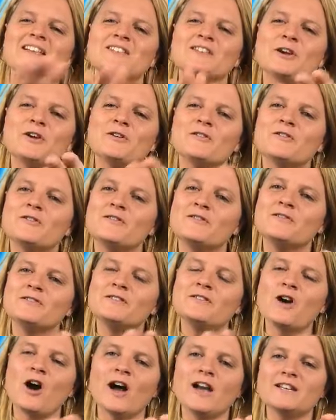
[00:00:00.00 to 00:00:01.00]
So
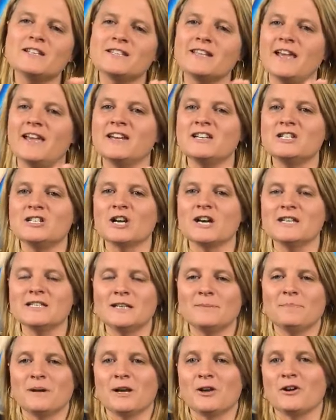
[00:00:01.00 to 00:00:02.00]
I just
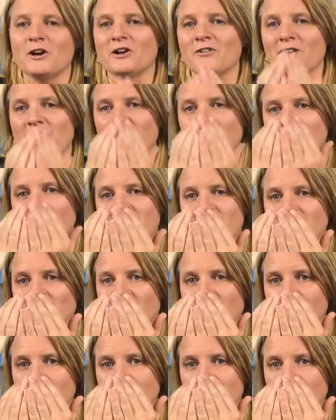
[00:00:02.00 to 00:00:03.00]
energize it by going around 3
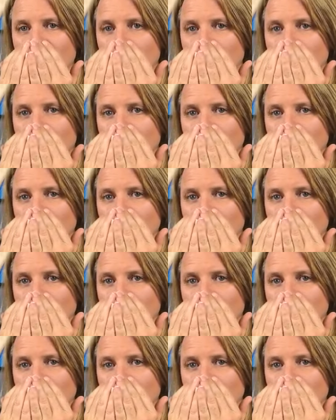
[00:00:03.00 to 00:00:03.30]
times.